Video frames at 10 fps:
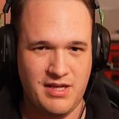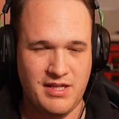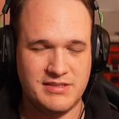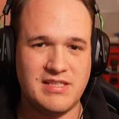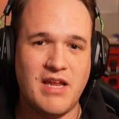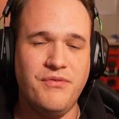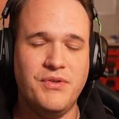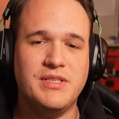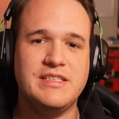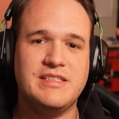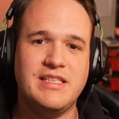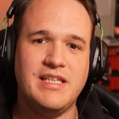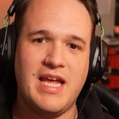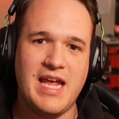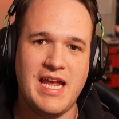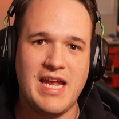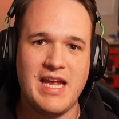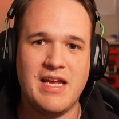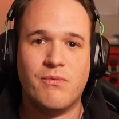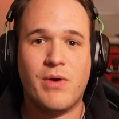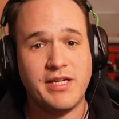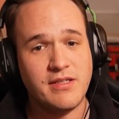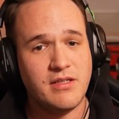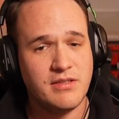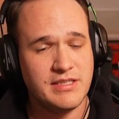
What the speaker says: Instead of releasing a regularly